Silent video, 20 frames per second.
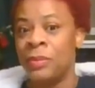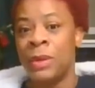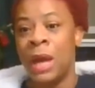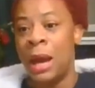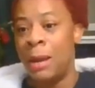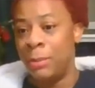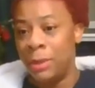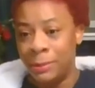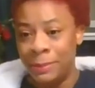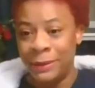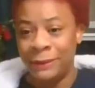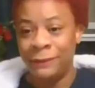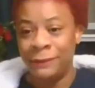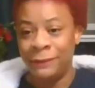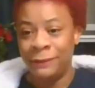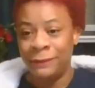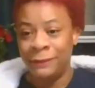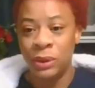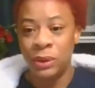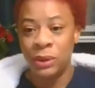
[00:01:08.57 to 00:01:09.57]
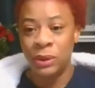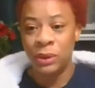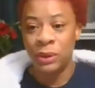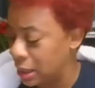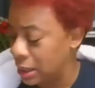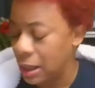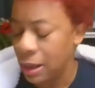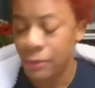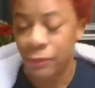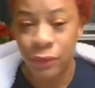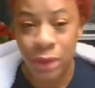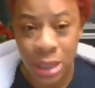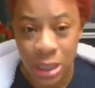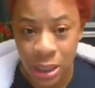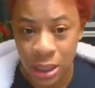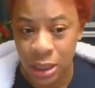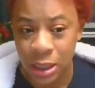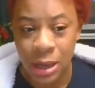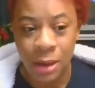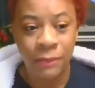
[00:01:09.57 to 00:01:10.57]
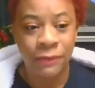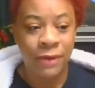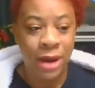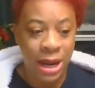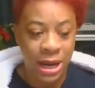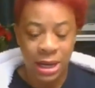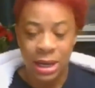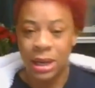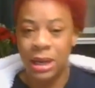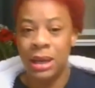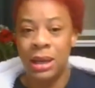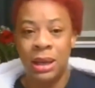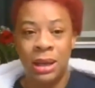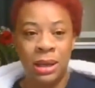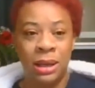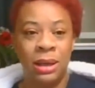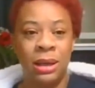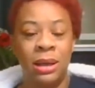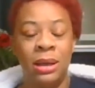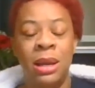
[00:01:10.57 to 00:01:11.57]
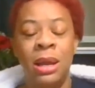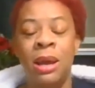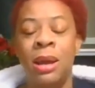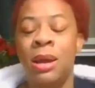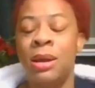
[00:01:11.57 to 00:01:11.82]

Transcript: I'm up at 4 o'clock. I'm reading. I'm writing.